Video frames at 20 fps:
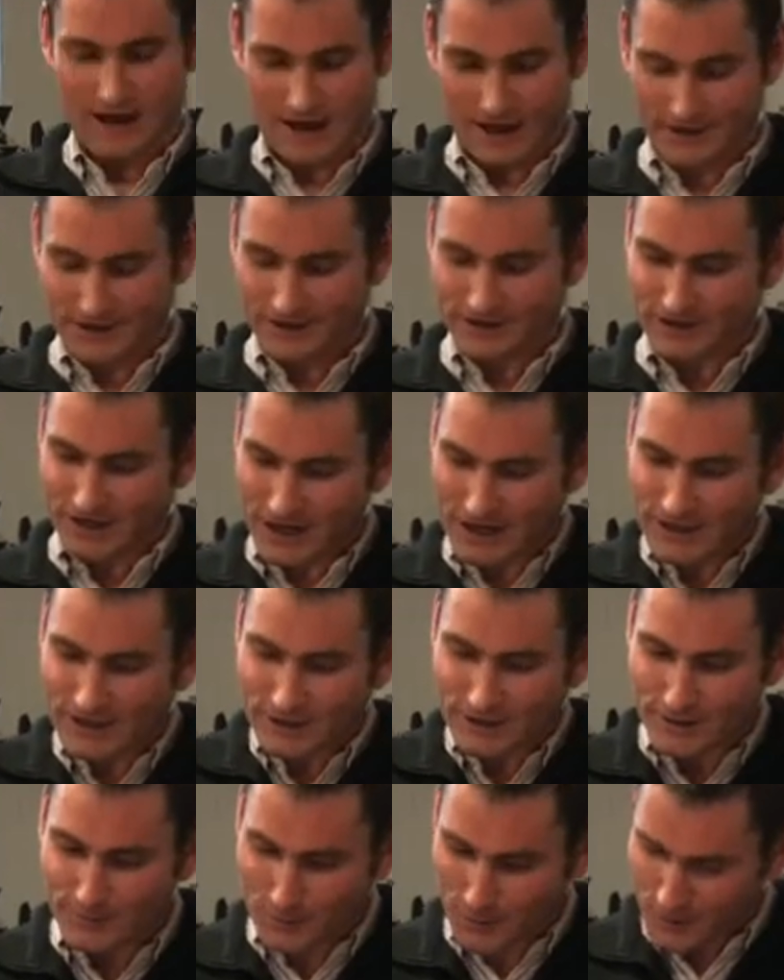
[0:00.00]
I
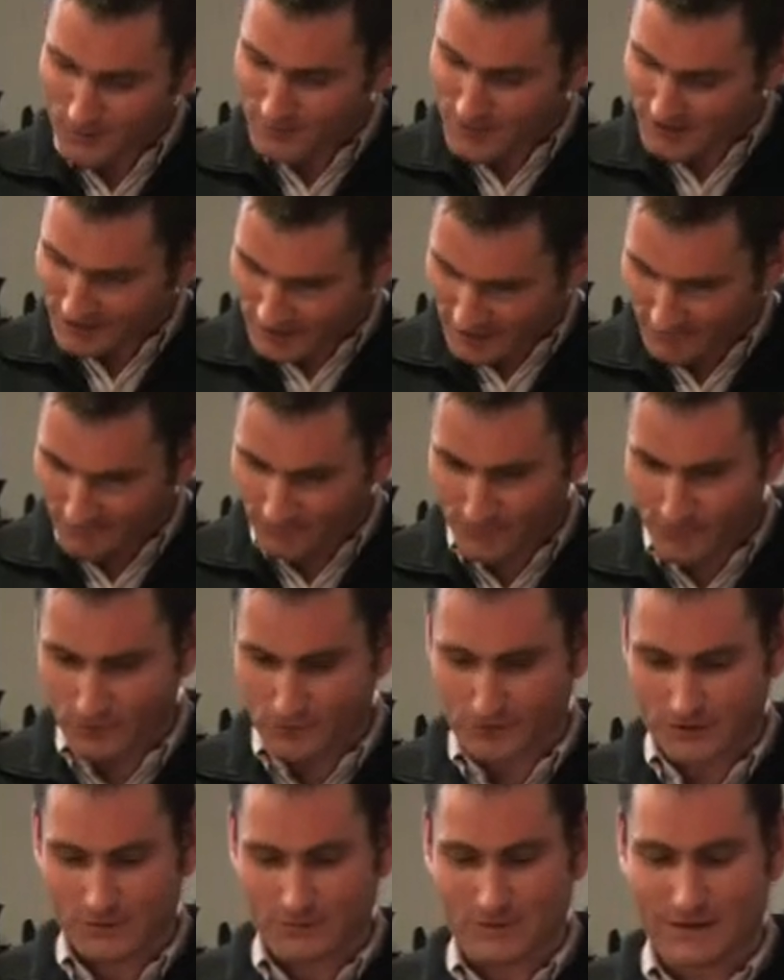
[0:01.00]
decided to put myself
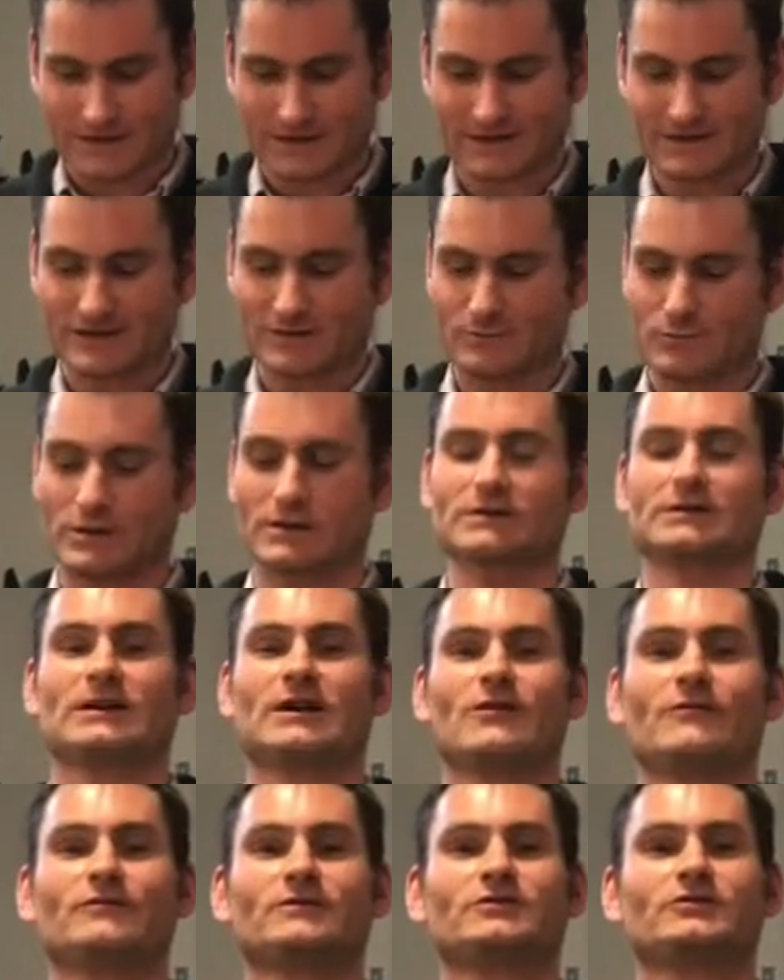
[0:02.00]
forward to be disability
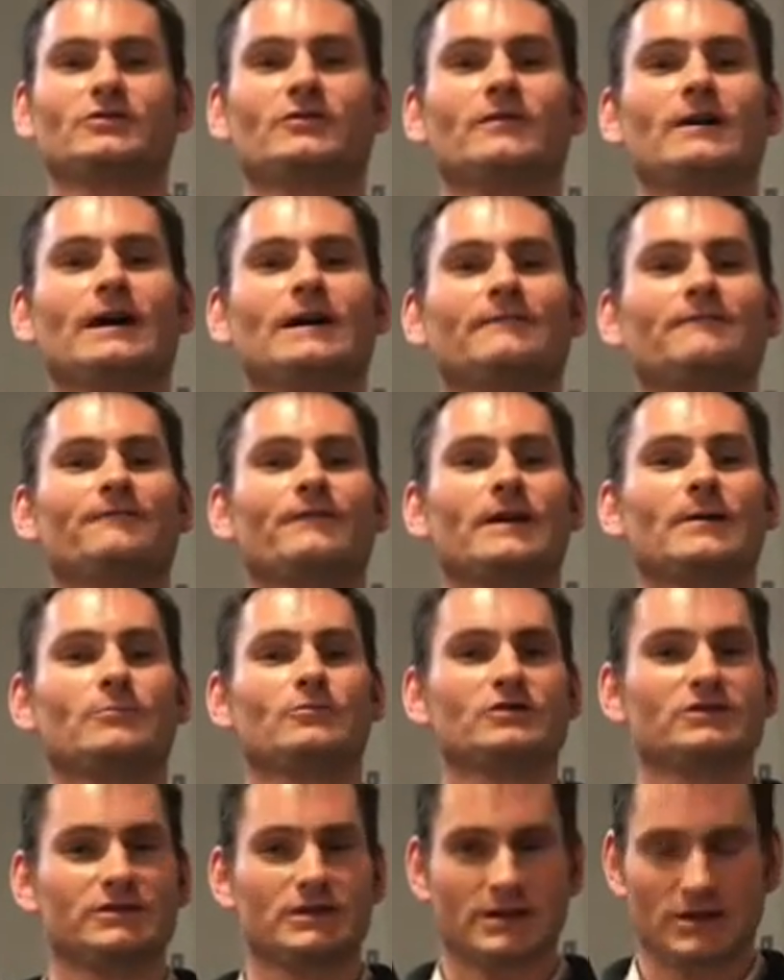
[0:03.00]
officer at
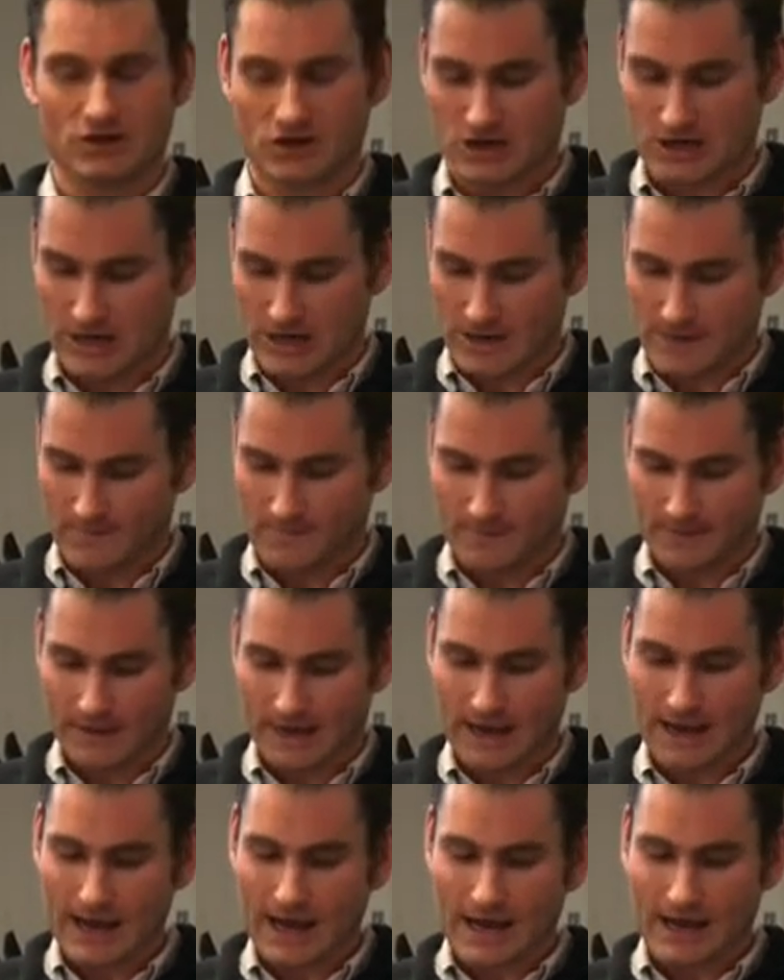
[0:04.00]
February's AGM.
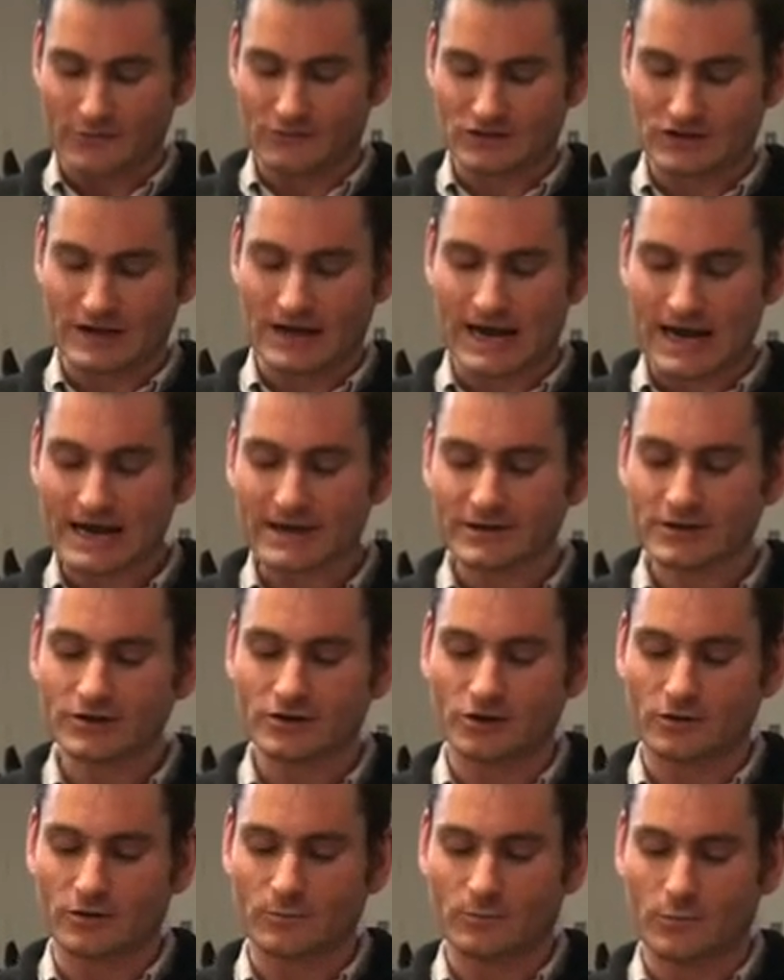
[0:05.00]
I was elected
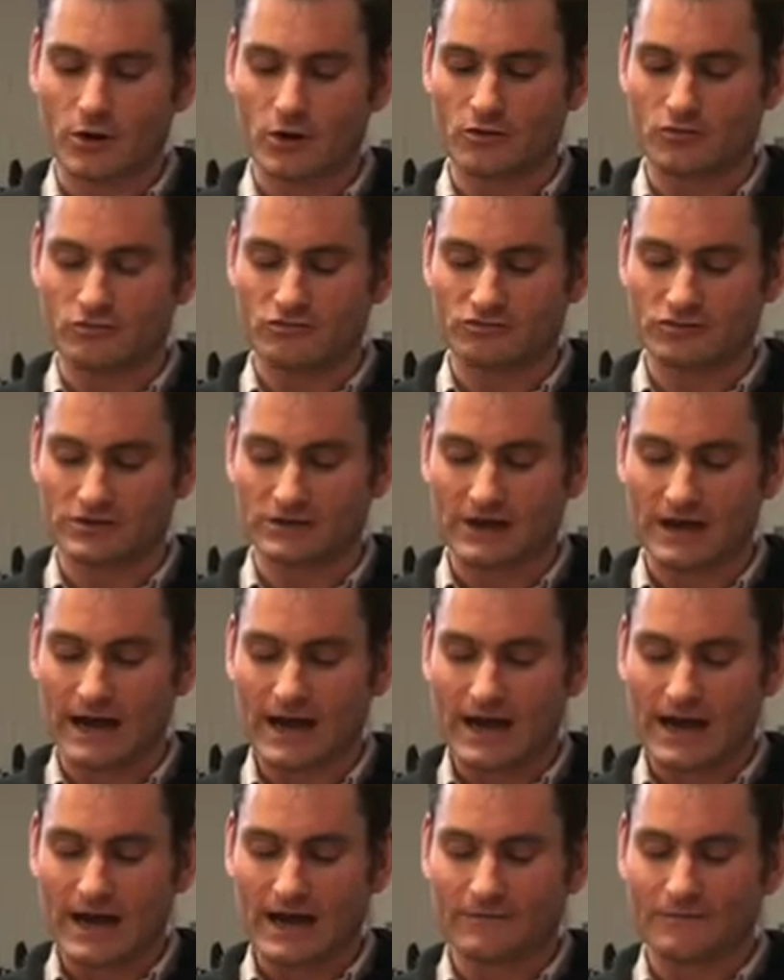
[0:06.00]
unopposed.
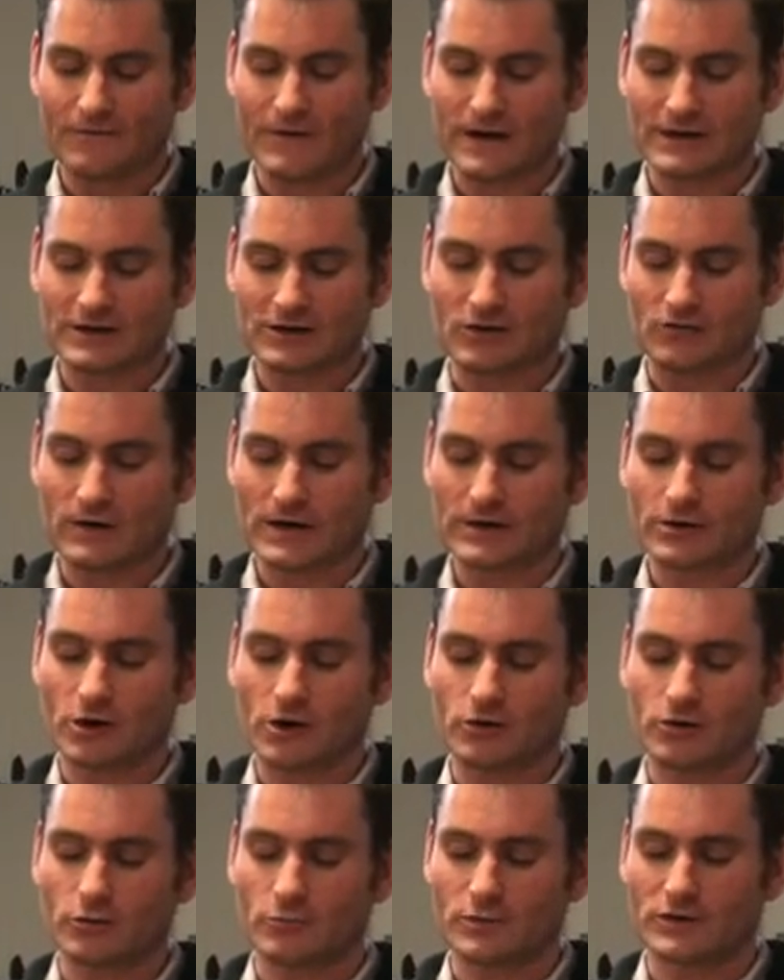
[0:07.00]
I felt a great
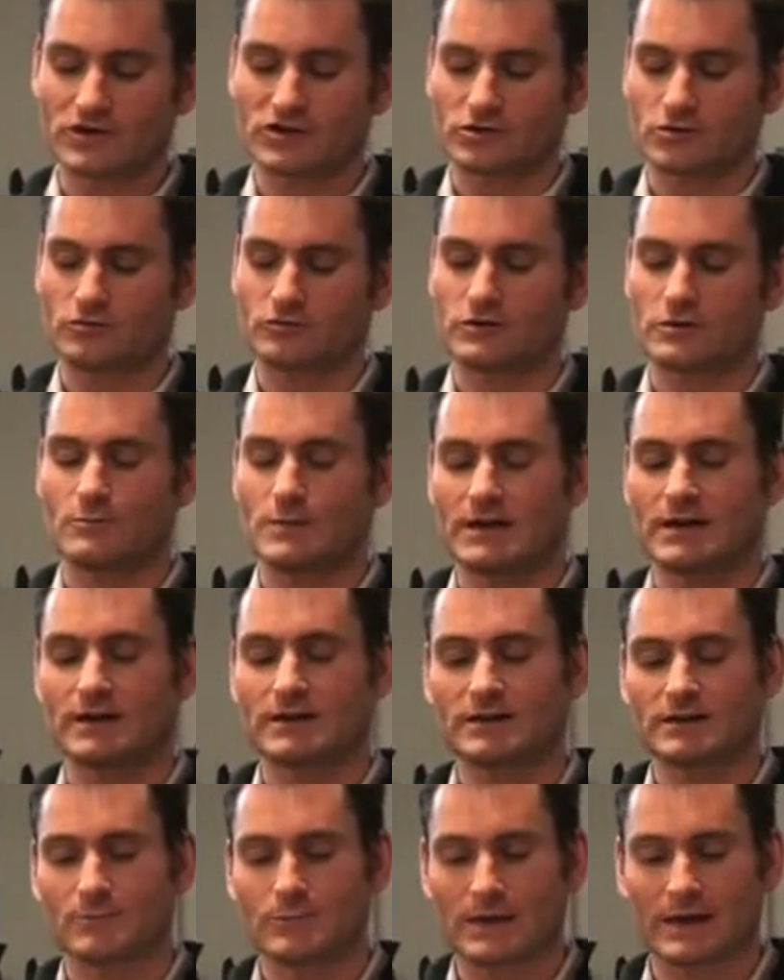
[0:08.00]
honour bestowed on
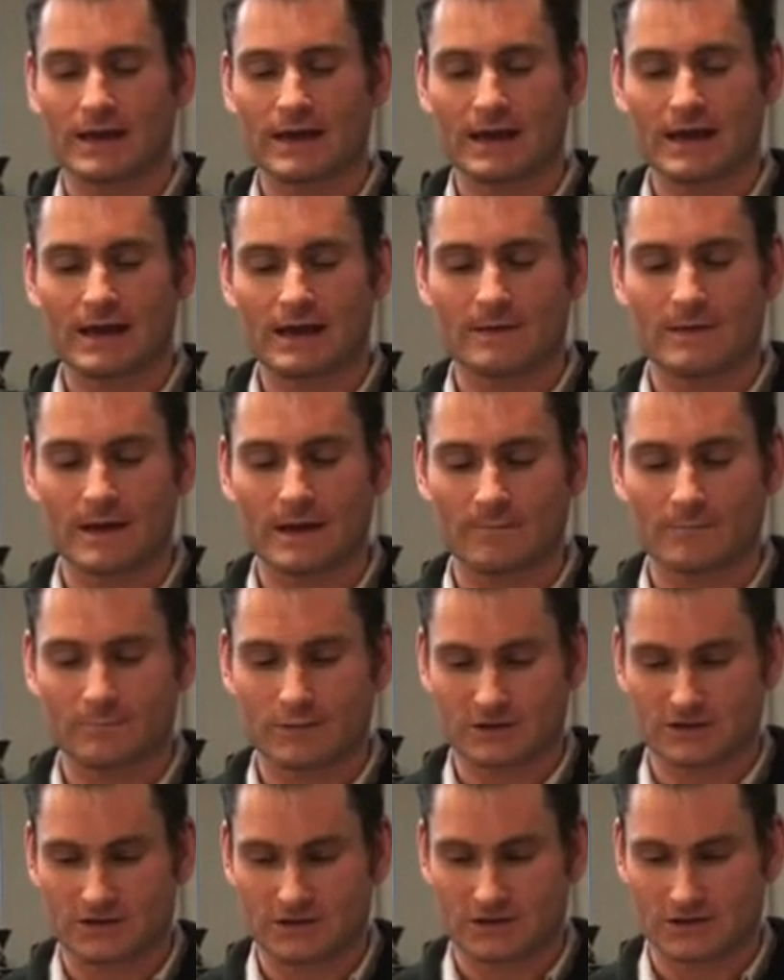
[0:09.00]
me to be in that
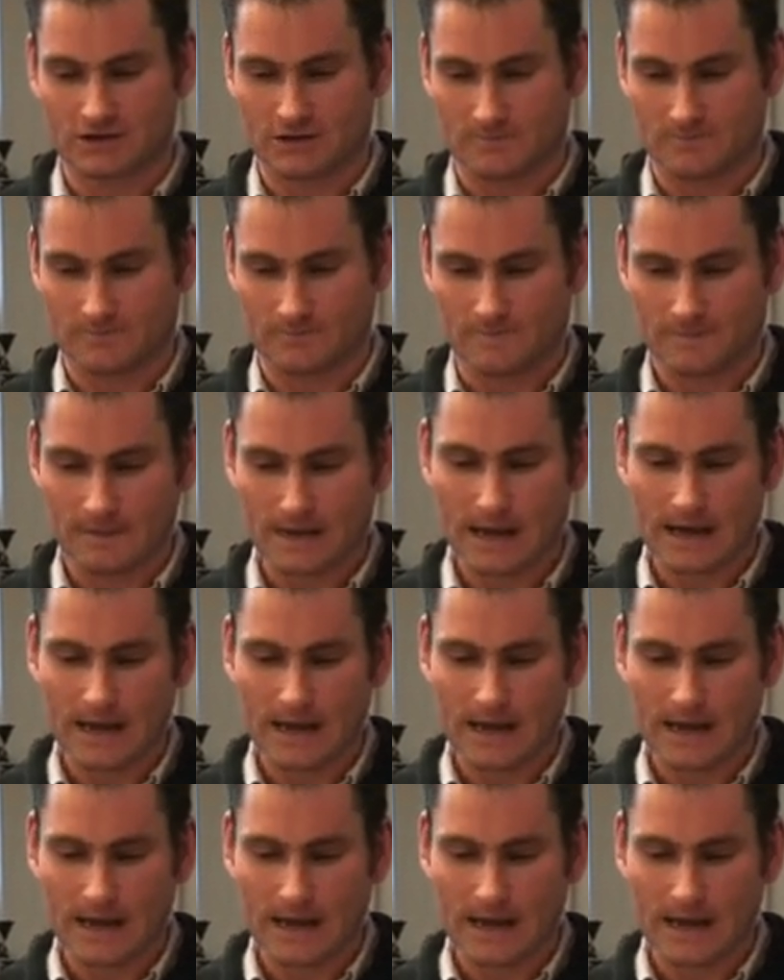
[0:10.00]
position.